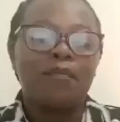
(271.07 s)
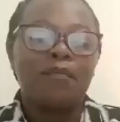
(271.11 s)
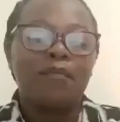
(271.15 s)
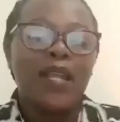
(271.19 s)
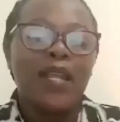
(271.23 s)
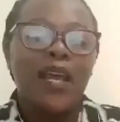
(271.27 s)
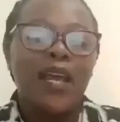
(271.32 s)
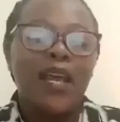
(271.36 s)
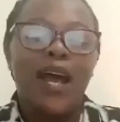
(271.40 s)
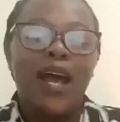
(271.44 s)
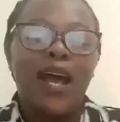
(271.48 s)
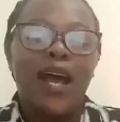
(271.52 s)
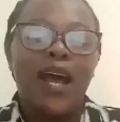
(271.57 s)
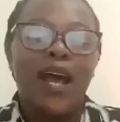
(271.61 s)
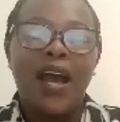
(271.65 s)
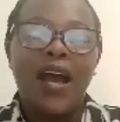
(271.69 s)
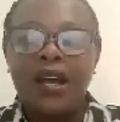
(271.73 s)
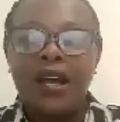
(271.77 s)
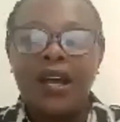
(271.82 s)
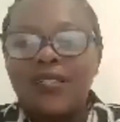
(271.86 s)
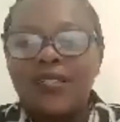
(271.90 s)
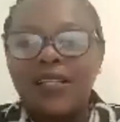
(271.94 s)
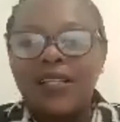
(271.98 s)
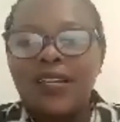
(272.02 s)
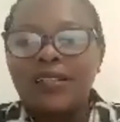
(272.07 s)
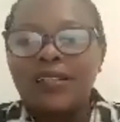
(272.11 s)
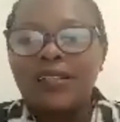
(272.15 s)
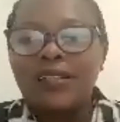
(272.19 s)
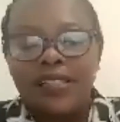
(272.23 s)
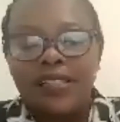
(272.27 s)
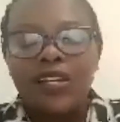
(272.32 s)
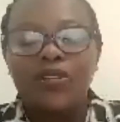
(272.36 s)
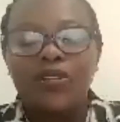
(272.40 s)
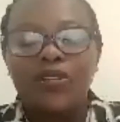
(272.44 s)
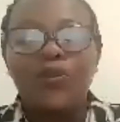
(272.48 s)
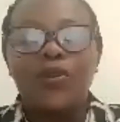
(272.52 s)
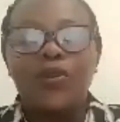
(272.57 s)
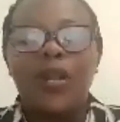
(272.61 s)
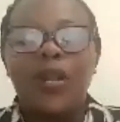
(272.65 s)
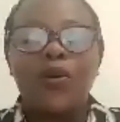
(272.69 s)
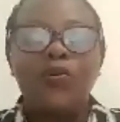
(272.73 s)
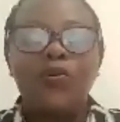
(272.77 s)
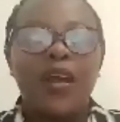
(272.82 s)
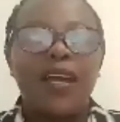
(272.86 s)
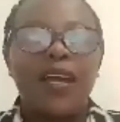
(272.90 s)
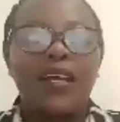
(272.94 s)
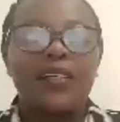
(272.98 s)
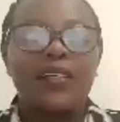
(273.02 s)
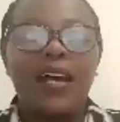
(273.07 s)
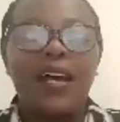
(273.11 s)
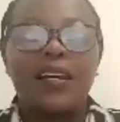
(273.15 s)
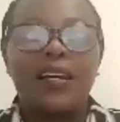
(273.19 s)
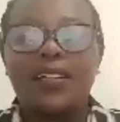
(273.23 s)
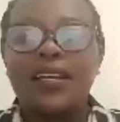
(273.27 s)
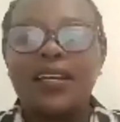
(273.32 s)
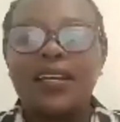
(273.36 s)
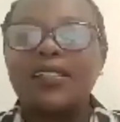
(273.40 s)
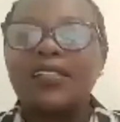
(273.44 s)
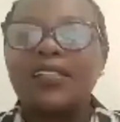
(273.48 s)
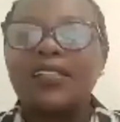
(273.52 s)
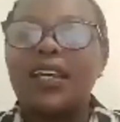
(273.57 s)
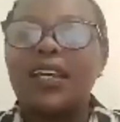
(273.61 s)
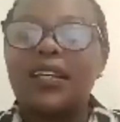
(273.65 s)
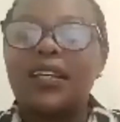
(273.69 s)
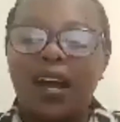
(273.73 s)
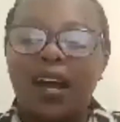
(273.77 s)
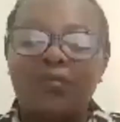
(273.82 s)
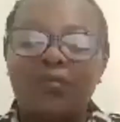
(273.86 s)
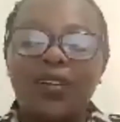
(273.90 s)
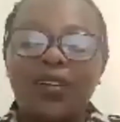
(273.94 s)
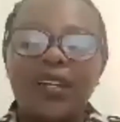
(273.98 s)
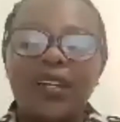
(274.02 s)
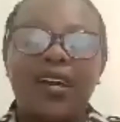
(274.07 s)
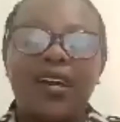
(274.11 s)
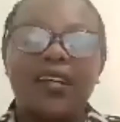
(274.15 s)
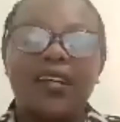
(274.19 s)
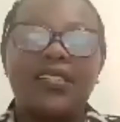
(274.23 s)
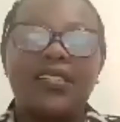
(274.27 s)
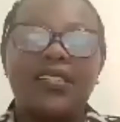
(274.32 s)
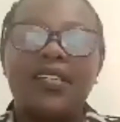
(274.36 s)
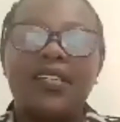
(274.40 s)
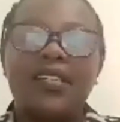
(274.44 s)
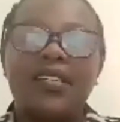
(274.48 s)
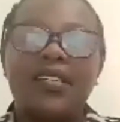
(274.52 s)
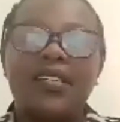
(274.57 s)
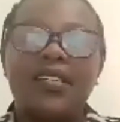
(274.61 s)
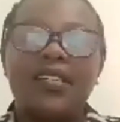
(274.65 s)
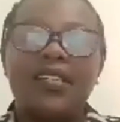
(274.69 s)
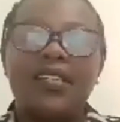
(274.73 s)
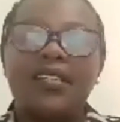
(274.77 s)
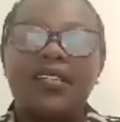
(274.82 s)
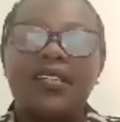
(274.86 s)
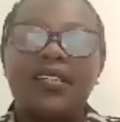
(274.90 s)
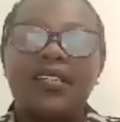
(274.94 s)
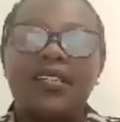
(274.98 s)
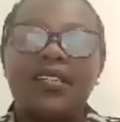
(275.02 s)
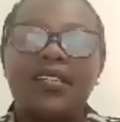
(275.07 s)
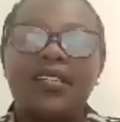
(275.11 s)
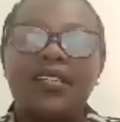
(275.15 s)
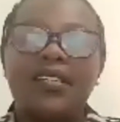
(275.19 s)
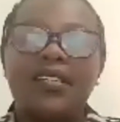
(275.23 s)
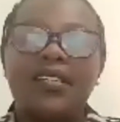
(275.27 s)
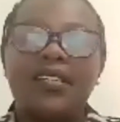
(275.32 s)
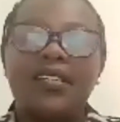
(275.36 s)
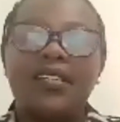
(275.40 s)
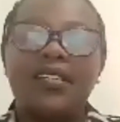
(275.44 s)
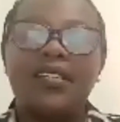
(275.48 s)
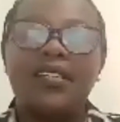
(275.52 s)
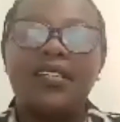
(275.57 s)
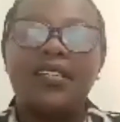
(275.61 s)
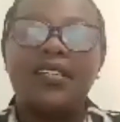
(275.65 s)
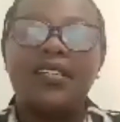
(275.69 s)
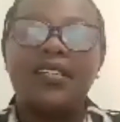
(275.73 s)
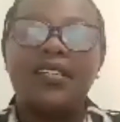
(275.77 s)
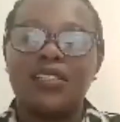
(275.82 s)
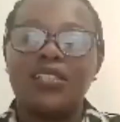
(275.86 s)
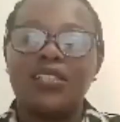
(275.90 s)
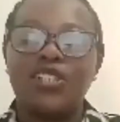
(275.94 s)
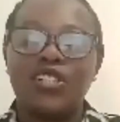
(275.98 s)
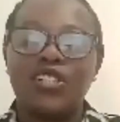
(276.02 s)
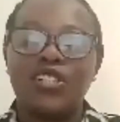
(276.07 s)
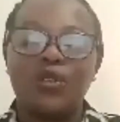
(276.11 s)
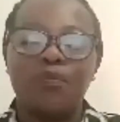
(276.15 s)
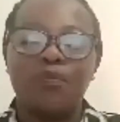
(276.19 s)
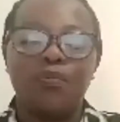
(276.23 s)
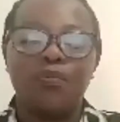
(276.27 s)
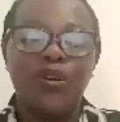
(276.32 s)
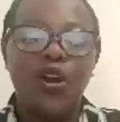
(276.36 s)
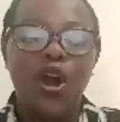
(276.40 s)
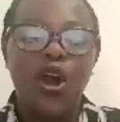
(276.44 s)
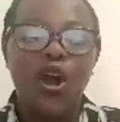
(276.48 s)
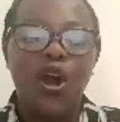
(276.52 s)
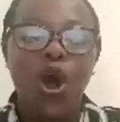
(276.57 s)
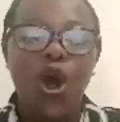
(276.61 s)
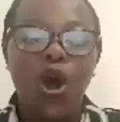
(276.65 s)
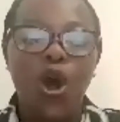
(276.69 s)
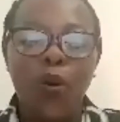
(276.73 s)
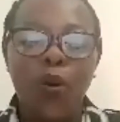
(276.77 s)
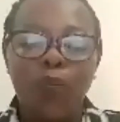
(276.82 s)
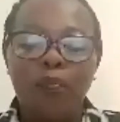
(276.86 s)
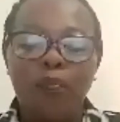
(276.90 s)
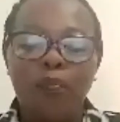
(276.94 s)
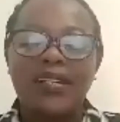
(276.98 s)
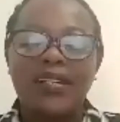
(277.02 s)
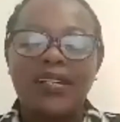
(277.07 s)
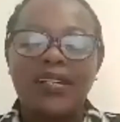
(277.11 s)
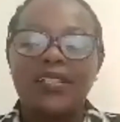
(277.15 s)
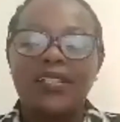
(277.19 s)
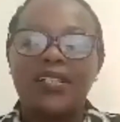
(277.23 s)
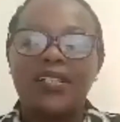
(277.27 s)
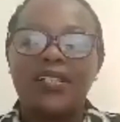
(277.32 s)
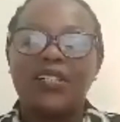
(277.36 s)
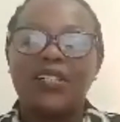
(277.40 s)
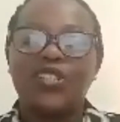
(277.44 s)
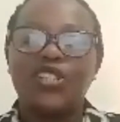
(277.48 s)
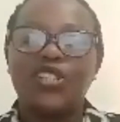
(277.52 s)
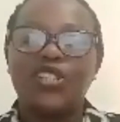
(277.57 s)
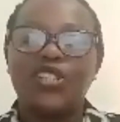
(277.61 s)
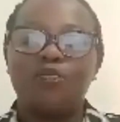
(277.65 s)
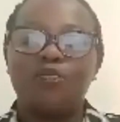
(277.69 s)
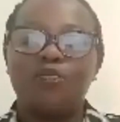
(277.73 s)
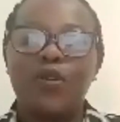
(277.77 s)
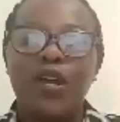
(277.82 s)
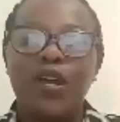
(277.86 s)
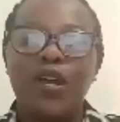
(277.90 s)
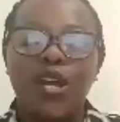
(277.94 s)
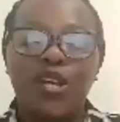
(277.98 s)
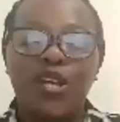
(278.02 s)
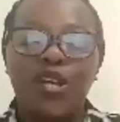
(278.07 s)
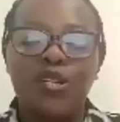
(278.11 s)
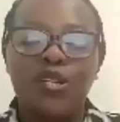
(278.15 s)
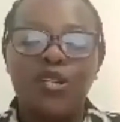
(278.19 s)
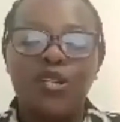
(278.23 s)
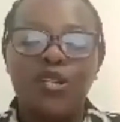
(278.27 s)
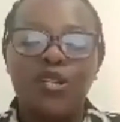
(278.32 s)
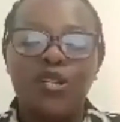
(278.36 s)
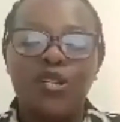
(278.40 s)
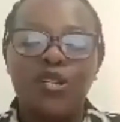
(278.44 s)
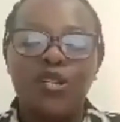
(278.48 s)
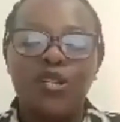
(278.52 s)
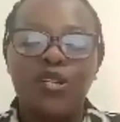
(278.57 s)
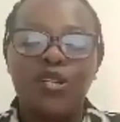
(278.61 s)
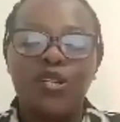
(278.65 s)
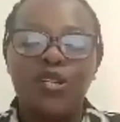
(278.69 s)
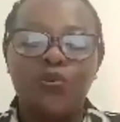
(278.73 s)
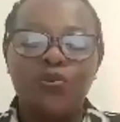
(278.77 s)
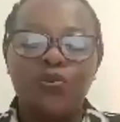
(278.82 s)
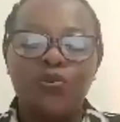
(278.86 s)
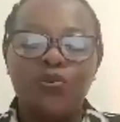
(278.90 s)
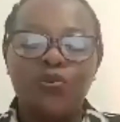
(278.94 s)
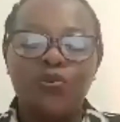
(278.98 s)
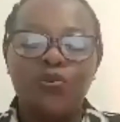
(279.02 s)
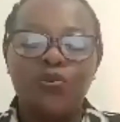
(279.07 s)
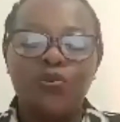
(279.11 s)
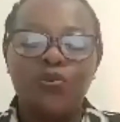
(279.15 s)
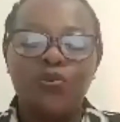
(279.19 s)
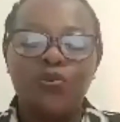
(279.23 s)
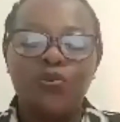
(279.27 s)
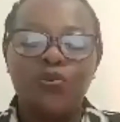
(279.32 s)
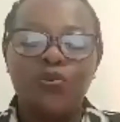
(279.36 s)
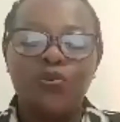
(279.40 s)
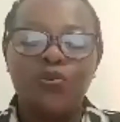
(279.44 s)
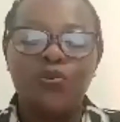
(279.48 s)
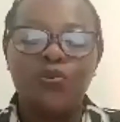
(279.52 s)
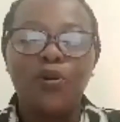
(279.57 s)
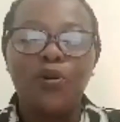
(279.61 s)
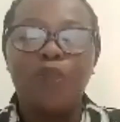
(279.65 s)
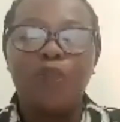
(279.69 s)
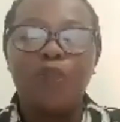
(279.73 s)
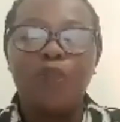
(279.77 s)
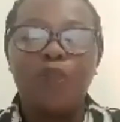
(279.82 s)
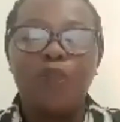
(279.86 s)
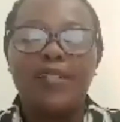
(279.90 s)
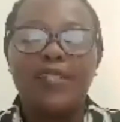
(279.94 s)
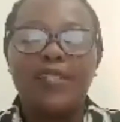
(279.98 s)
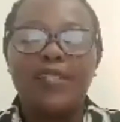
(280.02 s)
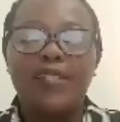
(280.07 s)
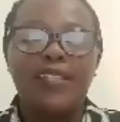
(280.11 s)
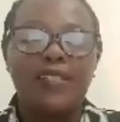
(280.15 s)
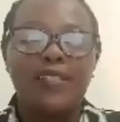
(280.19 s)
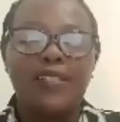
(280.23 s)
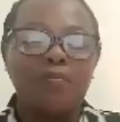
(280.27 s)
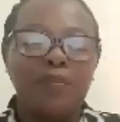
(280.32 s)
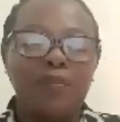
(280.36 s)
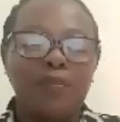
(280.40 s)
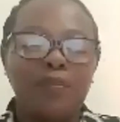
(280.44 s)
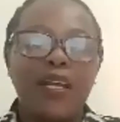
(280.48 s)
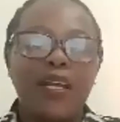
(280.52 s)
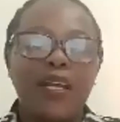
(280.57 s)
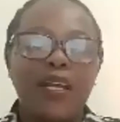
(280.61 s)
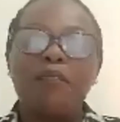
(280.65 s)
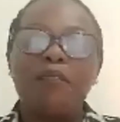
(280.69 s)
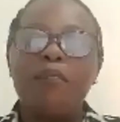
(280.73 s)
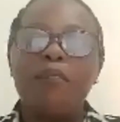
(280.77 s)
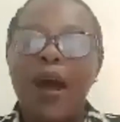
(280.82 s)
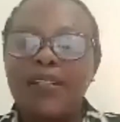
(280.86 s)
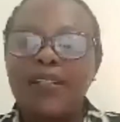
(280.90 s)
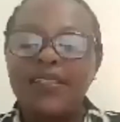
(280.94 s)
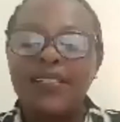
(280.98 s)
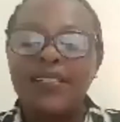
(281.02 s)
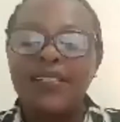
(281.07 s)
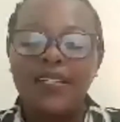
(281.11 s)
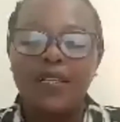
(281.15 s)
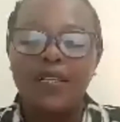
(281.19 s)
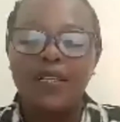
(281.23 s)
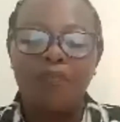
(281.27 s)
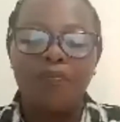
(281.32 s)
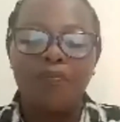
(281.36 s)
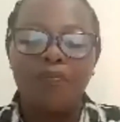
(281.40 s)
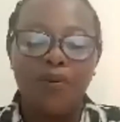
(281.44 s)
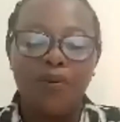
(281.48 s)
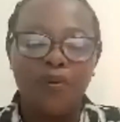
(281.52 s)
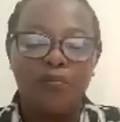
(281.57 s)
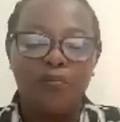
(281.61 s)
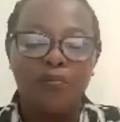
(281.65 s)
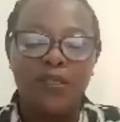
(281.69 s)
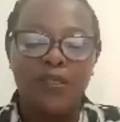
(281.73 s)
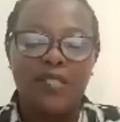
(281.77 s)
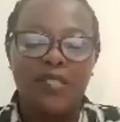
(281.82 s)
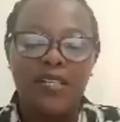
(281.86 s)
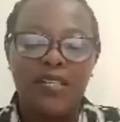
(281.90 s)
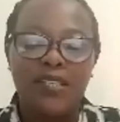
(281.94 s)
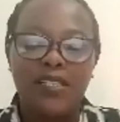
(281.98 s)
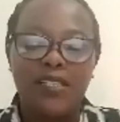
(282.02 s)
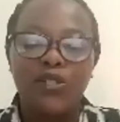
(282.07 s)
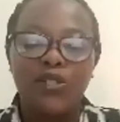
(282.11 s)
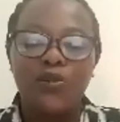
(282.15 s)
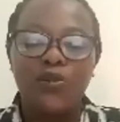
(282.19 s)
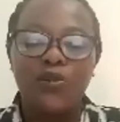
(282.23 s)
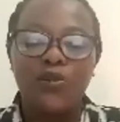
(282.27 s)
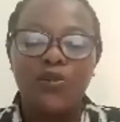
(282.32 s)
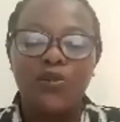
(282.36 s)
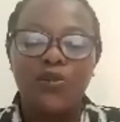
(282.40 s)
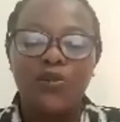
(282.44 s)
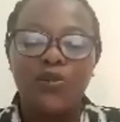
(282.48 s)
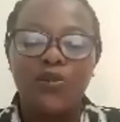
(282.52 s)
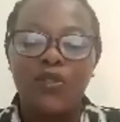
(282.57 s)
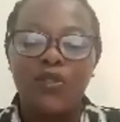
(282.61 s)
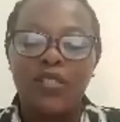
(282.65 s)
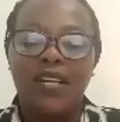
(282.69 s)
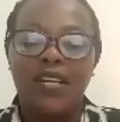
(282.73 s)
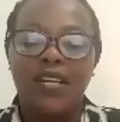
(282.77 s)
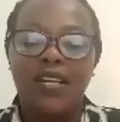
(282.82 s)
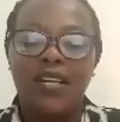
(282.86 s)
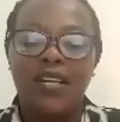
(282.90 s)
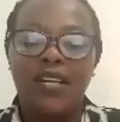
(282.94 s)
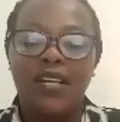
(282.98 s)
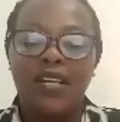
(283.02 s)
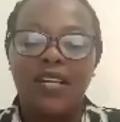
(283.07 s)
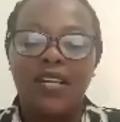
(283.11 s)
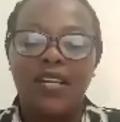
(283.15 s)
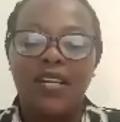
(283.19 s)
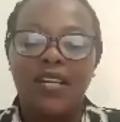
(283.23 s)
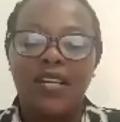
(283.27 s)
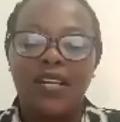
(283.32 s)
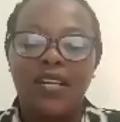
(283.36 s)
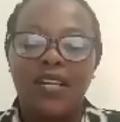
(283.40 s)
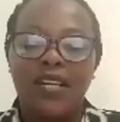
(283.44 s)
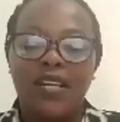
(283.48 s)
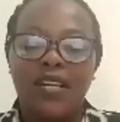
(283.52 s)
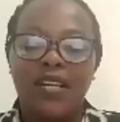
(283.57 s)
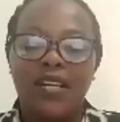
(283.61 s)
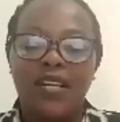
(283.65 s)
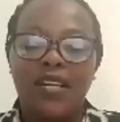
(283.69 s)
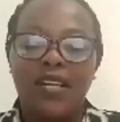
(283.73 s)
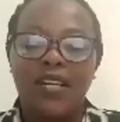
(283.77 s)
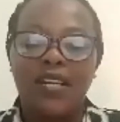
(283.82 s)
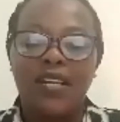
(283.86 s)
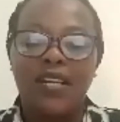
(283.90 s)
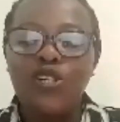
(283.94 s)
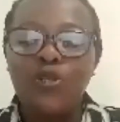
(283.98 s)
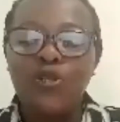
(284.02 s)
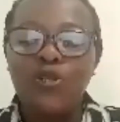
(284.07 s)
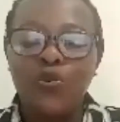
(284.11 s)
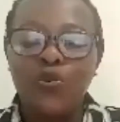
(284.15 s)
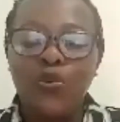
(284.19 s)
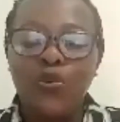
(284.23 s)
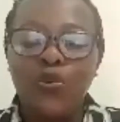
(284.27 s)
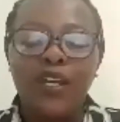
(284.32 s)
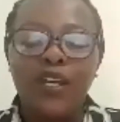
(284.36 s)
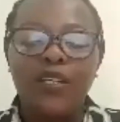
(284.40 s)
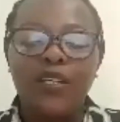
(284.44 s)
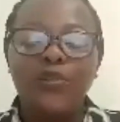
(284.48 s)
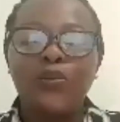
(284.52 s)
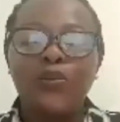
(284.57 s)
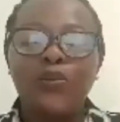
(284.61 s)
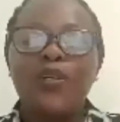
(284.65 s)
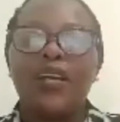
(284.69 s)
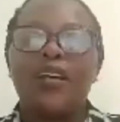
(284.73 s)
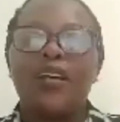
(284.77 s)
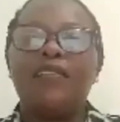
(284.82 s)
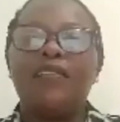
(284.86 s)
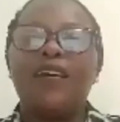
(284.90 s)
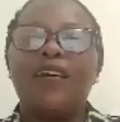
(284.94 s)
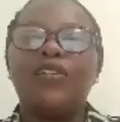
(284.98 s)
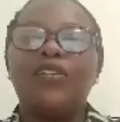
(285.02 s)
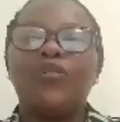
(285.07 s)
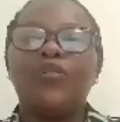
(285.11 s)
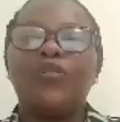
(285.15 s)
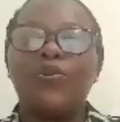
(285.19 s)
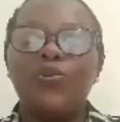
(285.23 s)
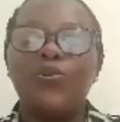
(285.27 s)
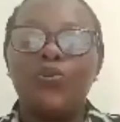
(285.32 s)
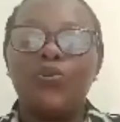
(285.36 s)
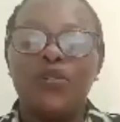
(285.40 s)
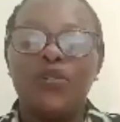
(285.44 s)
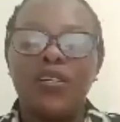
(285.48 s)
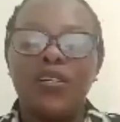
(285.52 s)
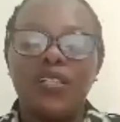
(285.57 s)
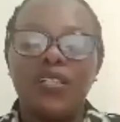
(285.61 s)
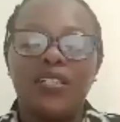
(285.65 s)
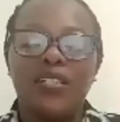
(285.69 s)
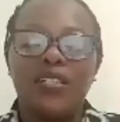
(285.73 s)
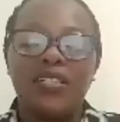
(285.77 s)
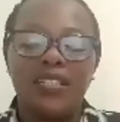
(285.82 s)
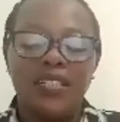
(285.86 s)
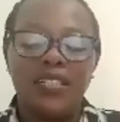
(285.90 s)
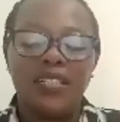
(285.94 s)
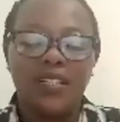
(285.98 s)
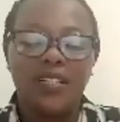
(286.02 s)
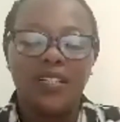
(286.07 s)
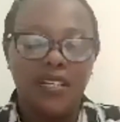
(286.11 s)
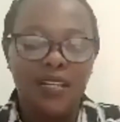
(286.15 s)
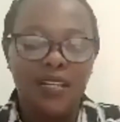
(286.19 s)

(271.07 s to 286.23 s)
And in a secular way, I can say covenant is a chosen relationship or partnership in which two parties make binding promises to each other and work together to reach